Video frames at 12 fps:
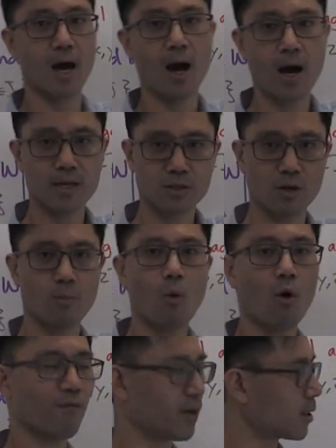are
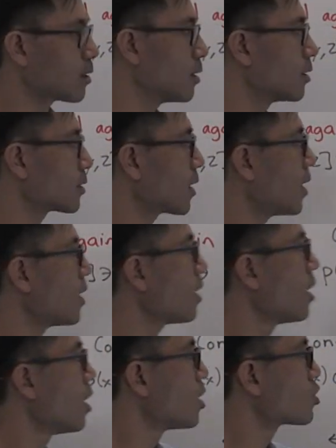isomorphic. Okay,
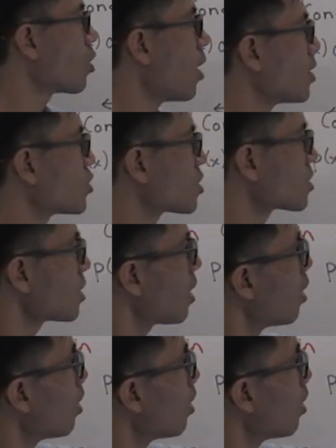so I just